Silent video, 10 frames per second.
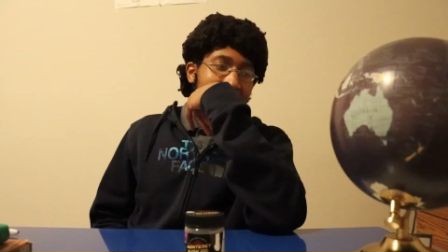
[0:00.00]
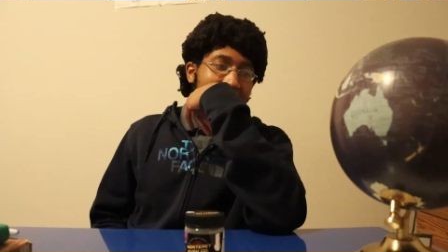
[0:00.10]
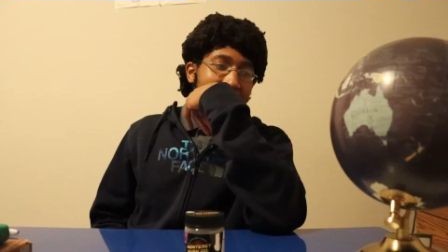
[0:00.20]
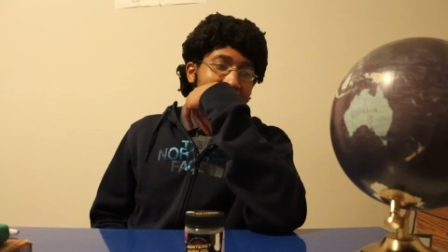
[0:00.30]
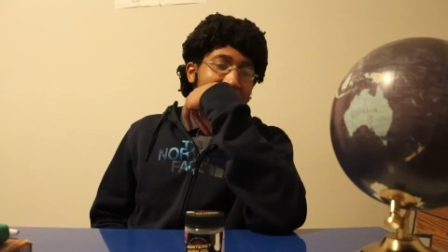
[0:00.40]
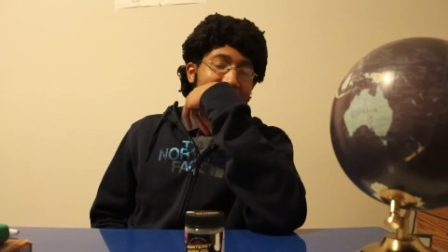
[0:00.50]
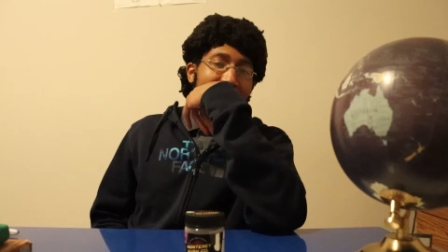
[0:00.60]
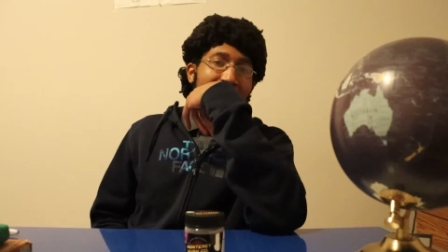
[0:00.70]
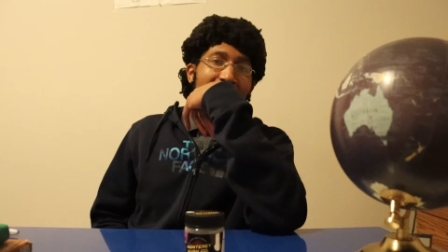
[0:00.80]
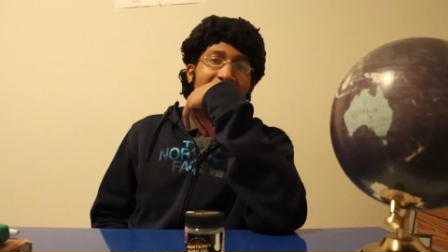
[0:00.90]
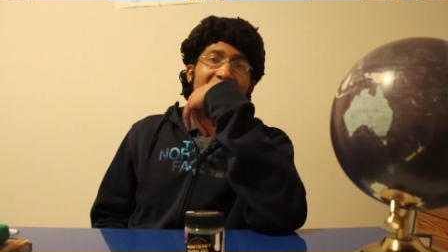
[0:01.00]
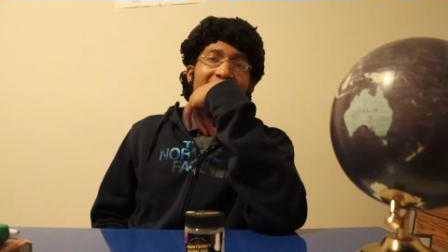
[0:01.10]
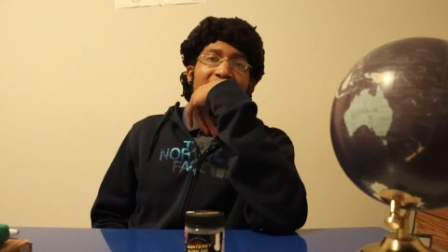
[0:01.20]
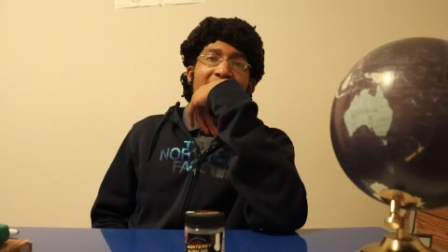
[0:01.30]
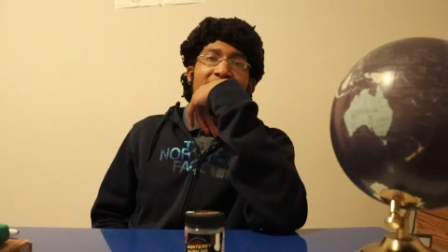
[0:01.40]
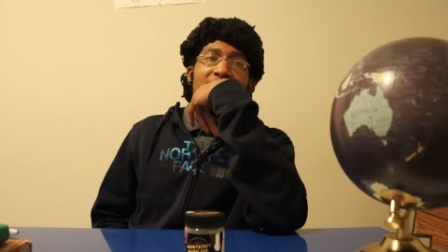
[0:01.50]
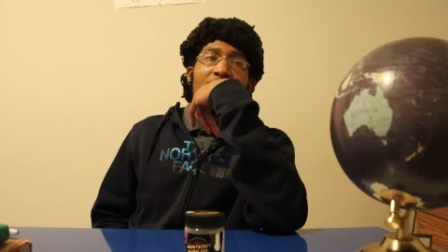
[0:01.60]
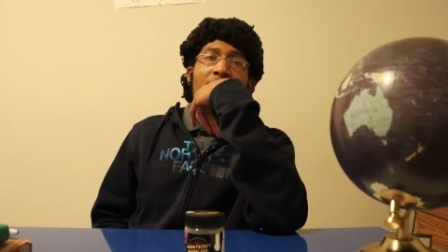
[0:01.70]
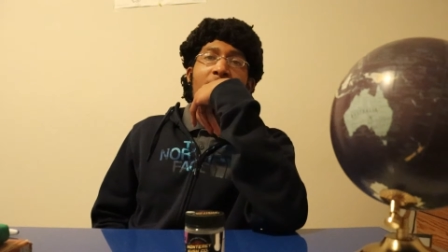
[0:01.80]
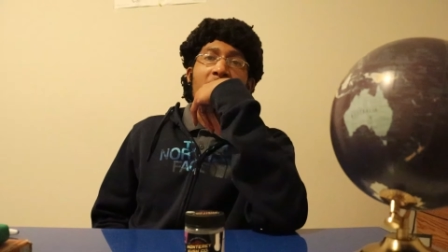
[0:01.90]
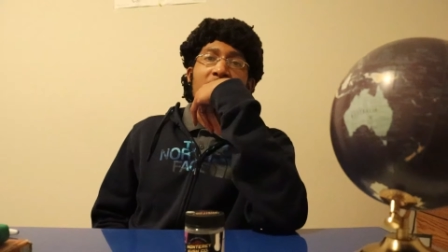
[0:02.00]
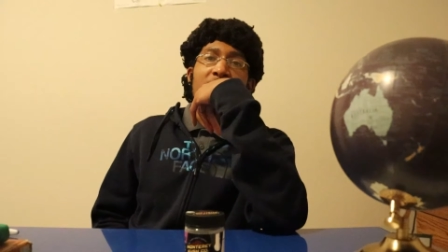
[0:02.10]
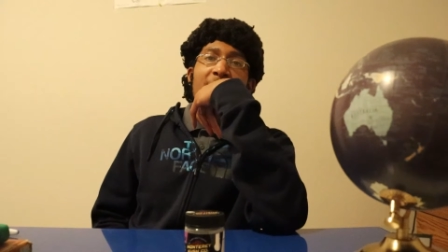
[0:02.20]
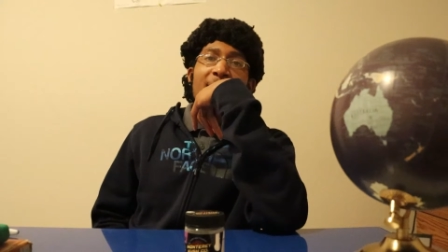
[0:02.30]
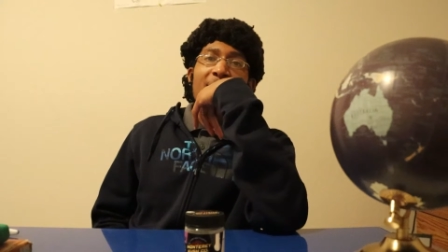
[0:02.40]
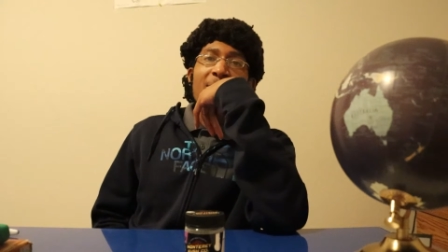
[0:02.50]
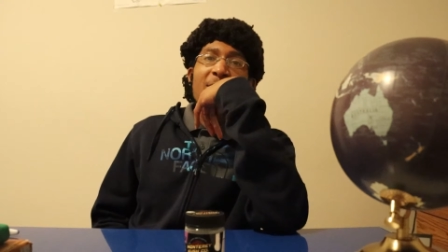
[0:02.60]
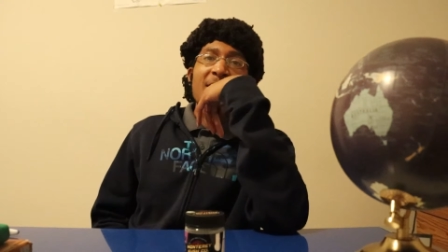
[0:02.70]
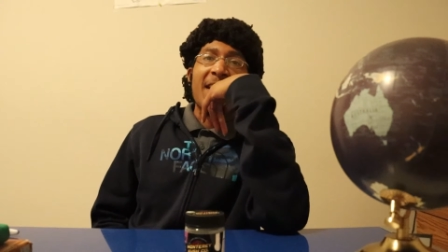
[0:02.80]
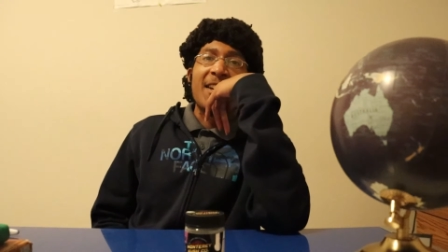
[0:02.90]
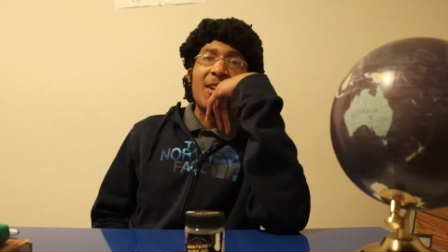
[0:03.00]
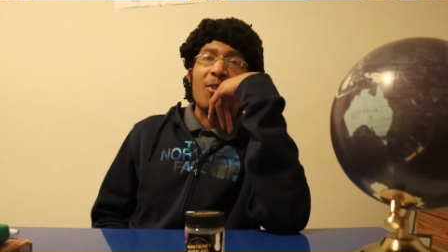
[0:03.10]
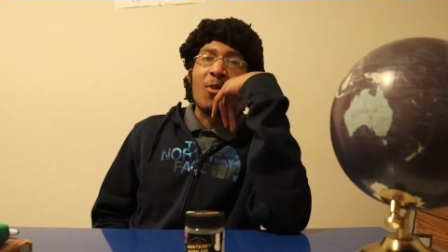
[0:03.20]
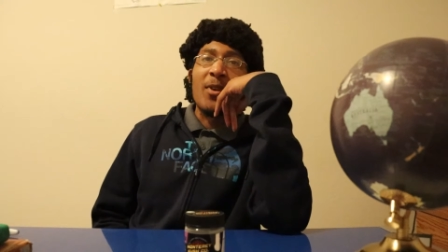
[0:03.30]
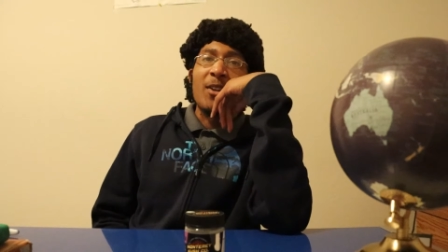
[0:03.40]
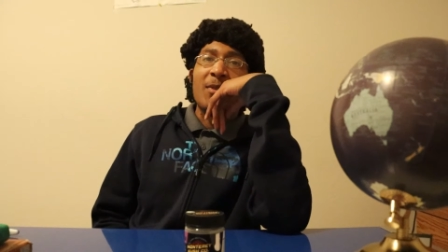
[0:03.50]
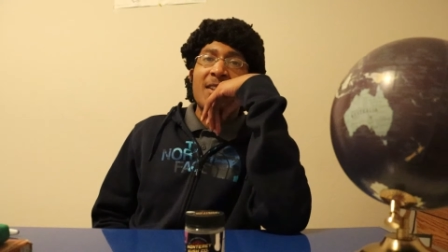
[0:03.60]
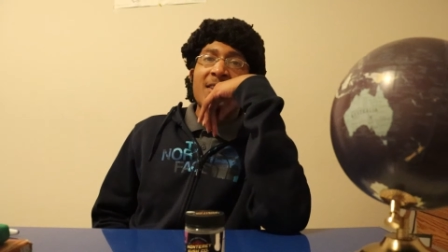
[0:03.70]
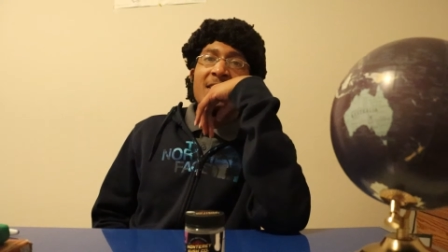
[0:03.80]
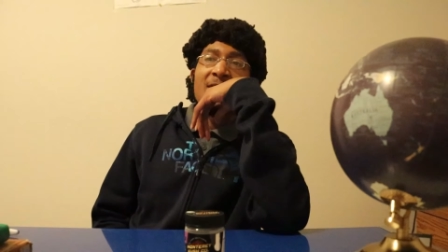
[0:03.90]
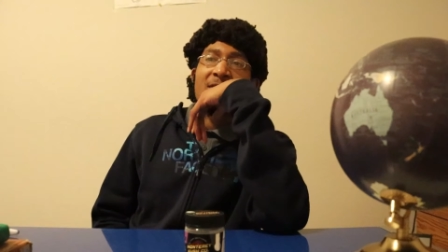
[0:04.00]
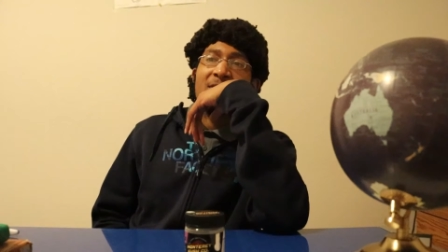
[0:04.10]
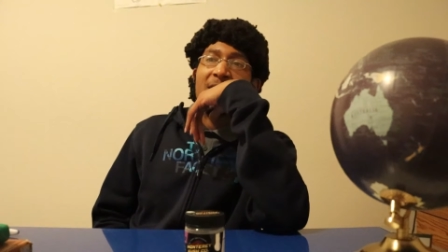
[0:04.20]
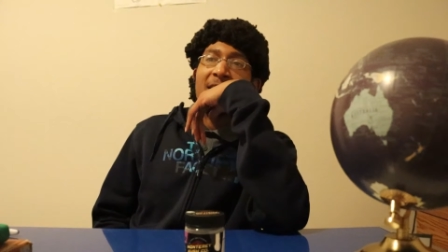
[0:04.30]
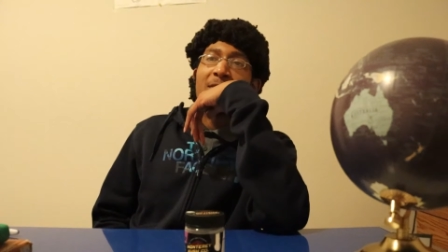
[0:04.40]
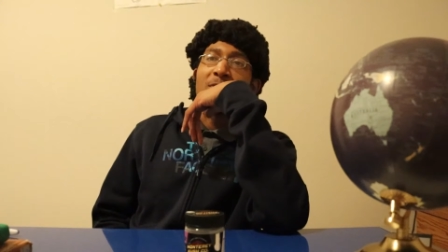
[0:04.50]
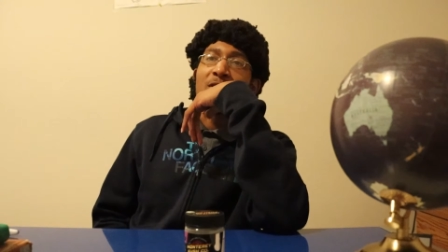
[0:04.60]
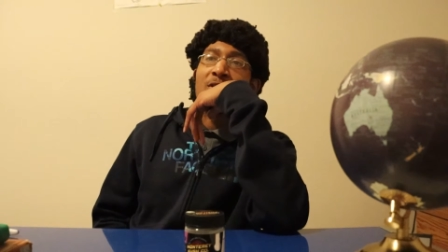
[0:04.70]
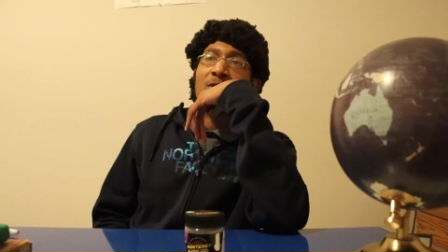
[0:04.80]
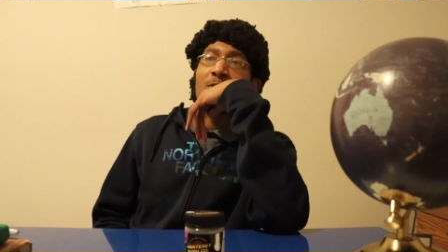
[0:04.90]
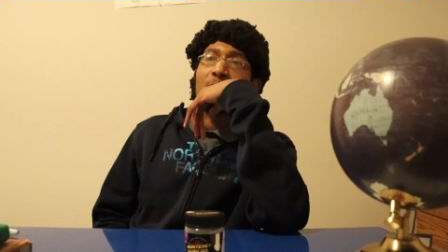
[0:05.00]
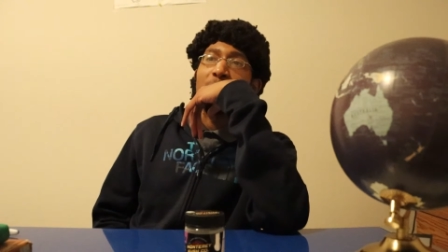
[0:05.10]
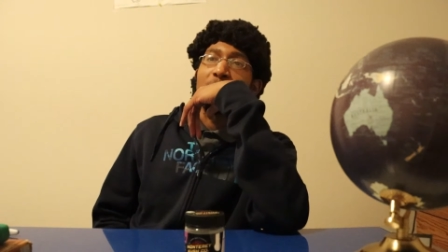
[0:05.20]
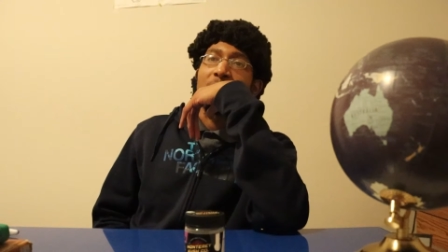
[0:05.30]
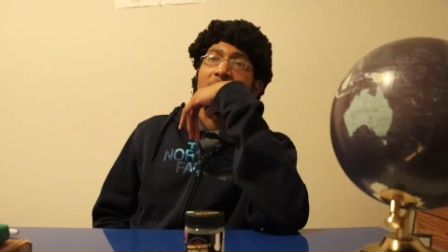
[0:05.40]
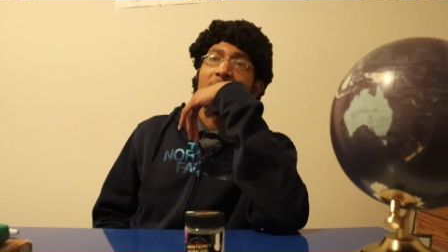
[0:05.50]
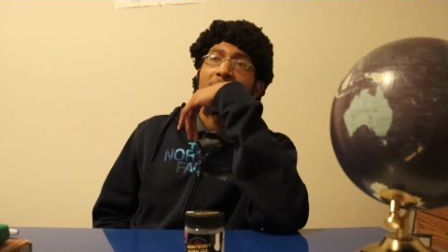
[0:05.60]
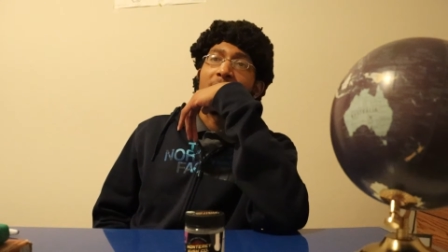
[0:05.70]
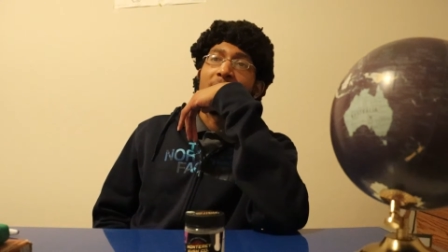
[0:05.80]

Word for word: Um, and you know, it wasn't even until college that I knew there was like another way to exist, right? I was just so used to